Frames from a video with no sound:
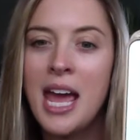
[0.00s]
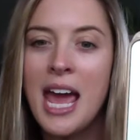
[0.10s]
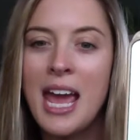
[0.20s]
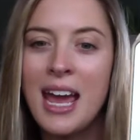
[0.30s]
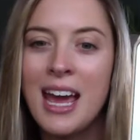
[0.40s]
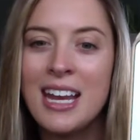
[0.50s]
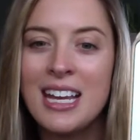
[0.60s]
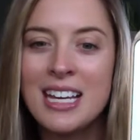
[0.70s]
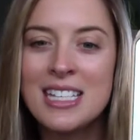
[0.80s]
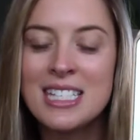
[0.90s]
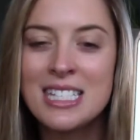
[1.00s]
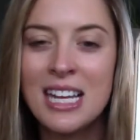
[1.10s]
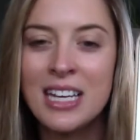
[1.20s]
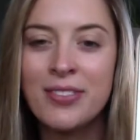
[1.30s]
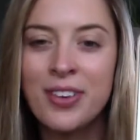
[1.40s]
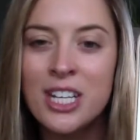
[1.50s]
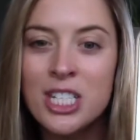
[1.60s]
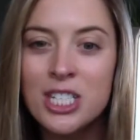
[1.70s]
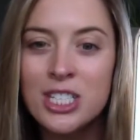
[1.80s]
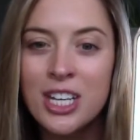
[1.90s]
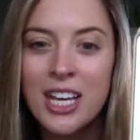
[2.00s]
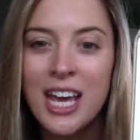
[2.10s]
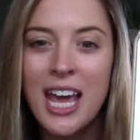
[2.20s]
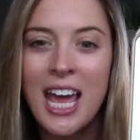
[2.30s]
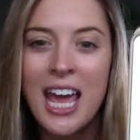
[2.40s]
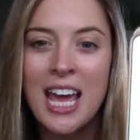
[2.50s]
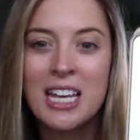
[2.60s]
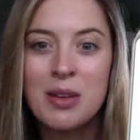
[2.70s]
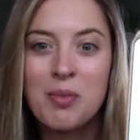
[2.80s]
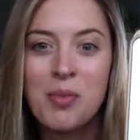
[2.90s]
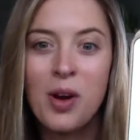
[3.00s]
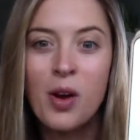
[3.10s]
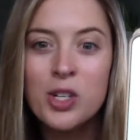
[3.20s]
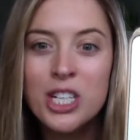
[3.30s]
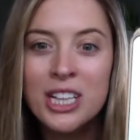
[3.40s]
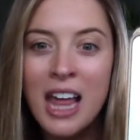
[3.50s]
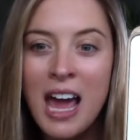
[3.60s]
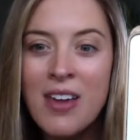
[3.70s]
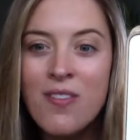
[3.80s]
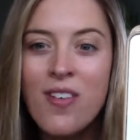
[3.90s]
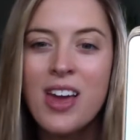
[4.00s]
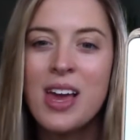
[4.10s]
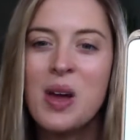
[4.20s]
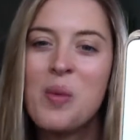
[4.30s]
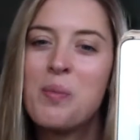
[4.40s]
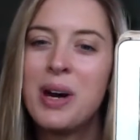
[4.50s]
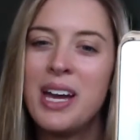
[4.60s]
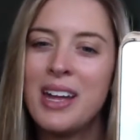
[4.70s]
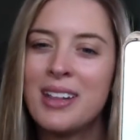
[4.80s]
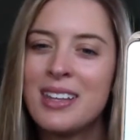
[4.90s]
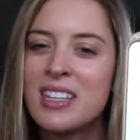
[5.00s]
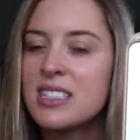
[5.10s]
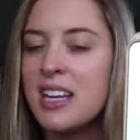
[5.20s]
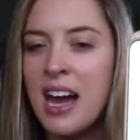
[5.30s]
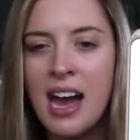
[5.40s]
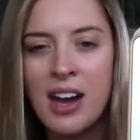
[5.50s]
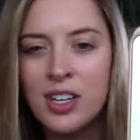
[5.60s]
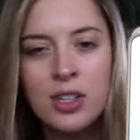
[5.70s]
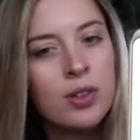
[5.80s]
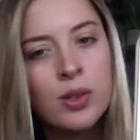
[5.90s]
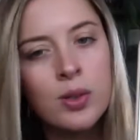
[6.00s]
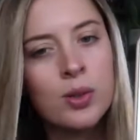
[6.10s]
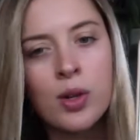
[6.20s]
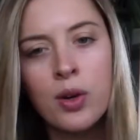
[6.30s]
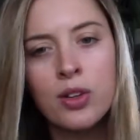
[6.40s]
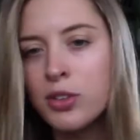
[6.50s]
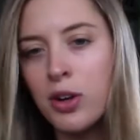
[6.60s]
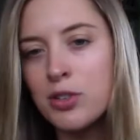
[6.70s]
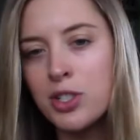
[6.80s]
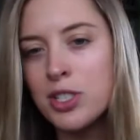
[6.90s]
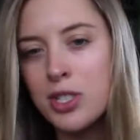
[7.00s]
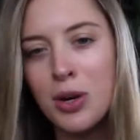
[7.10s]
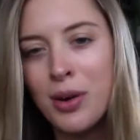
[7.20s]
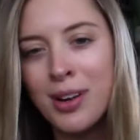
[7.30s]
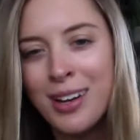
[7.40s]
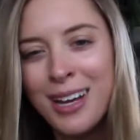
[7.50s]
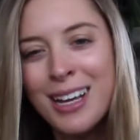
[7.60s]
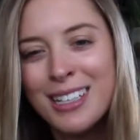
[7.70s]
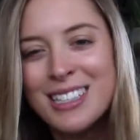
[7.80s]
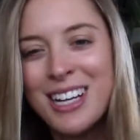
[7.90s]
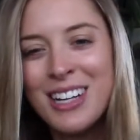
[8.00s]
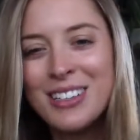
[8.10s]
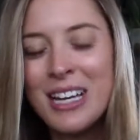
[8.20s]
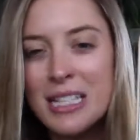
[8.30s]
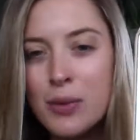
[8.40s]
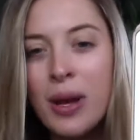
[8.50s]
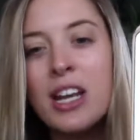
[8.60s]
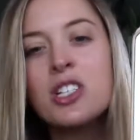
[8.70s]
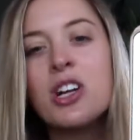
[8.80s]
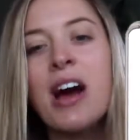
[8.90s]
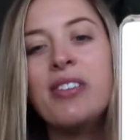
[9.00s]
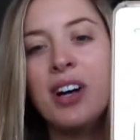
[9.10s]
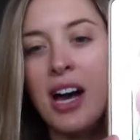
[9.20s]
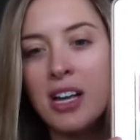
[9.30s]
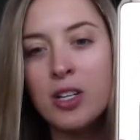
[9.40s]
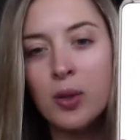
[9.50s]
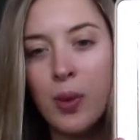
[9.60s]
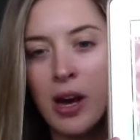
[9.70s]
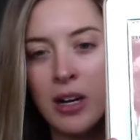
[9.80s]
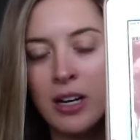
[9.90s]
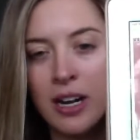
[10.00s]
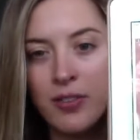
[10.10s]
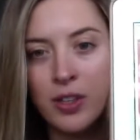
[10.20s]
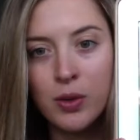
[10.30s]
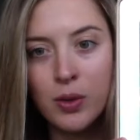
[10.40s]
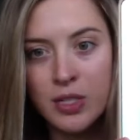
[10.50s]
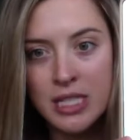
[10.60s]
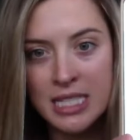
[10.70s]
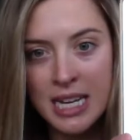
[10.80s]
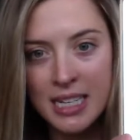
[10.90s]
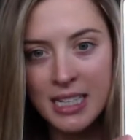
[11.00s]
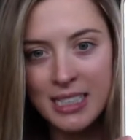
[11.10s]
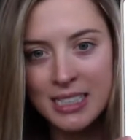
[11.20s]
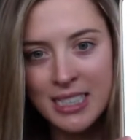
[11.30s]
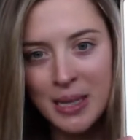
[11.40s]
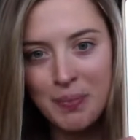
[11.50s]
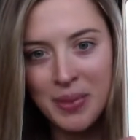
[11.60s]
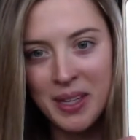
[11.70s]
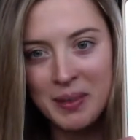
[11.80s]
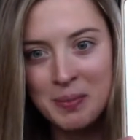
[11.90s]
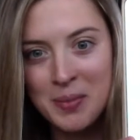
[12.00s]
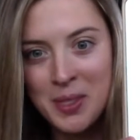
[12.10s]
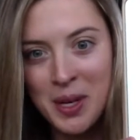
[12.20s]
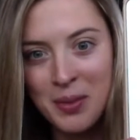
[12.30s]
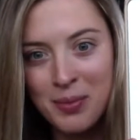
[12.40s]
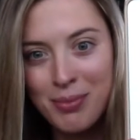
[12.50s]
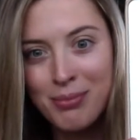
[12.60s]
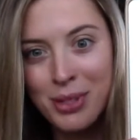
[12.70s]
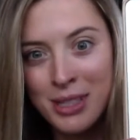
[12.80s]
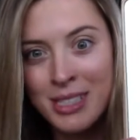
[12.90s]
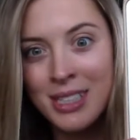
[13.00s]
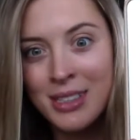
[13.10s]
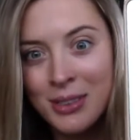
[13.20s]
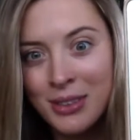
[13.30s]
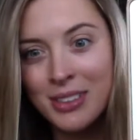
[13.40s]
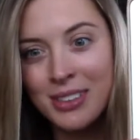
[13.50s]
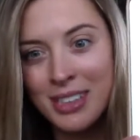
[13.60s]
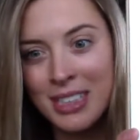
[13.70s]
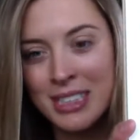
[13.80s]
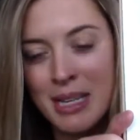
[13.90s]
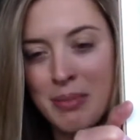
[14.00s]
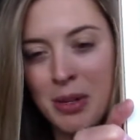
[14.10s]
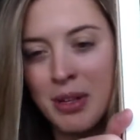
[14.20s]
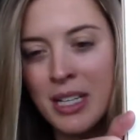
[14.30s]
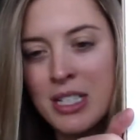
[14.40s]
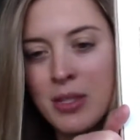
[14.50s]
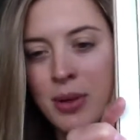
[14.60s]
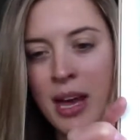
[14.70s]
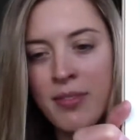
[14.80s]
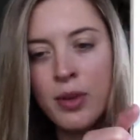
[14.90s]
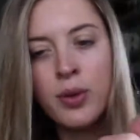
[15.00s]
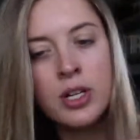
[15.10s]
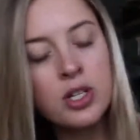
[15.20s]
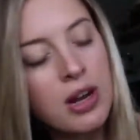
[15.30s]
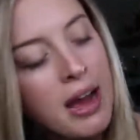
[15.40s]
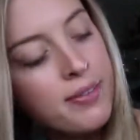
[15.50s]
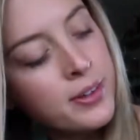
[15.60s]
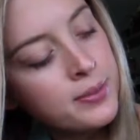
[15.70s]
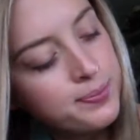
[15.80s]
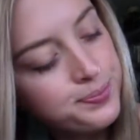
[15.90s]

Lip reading: And it can study fish and ocean life, but that's not how you go to the grocery store. So it's a way to travel underwater if are studying something. So pretty cool, these submarines. So we have the word travel.